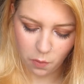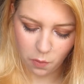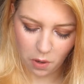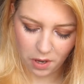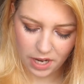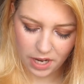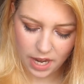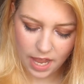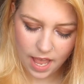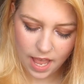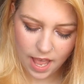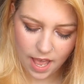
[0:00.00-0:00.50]
one
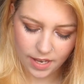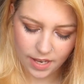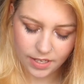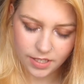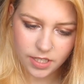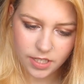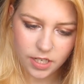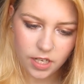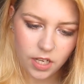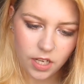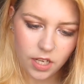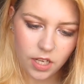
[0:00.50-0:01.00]
hand.
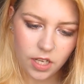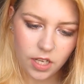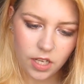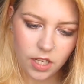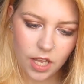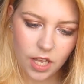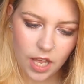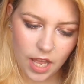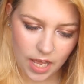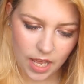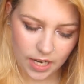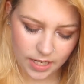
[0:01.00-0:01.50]

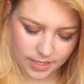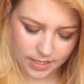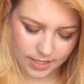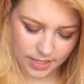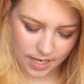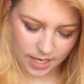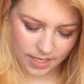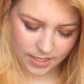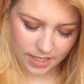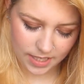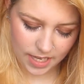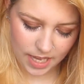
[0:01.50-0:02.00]
And it
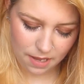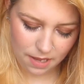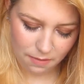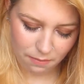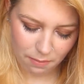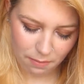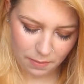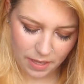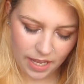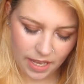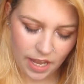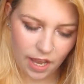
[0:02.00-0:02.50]
says,
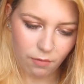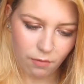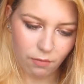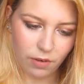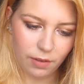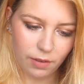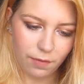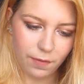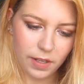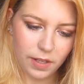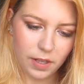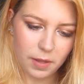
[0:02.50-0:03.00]
keep me and
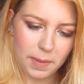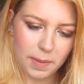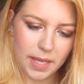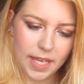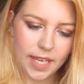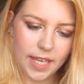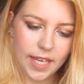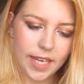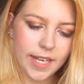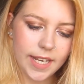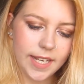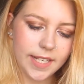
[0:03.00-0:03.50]
refill
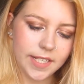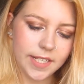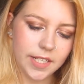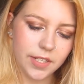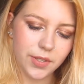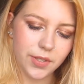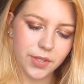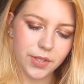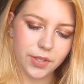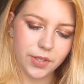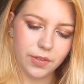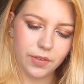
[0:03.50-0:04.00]
me, easy,
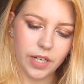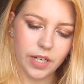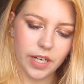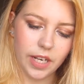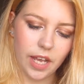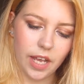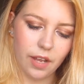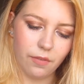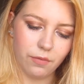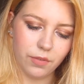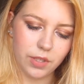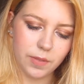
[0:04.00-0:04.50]
discreet
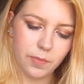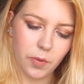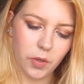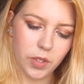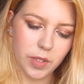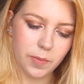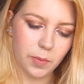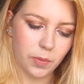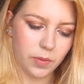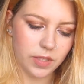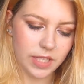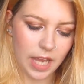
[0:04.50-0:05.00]
and
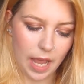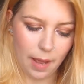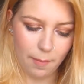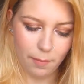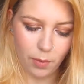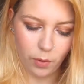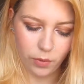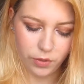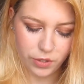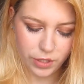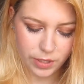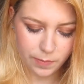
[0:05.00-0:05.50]
responsible
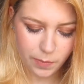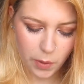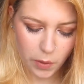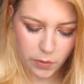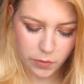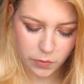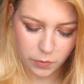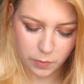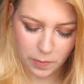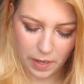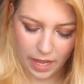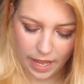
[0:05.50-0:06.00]
tampon
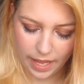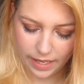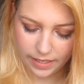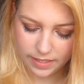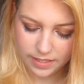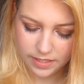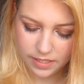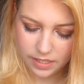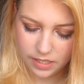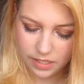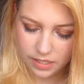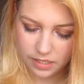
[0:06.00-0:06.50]
disposal
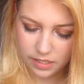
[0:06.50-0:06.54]
bags.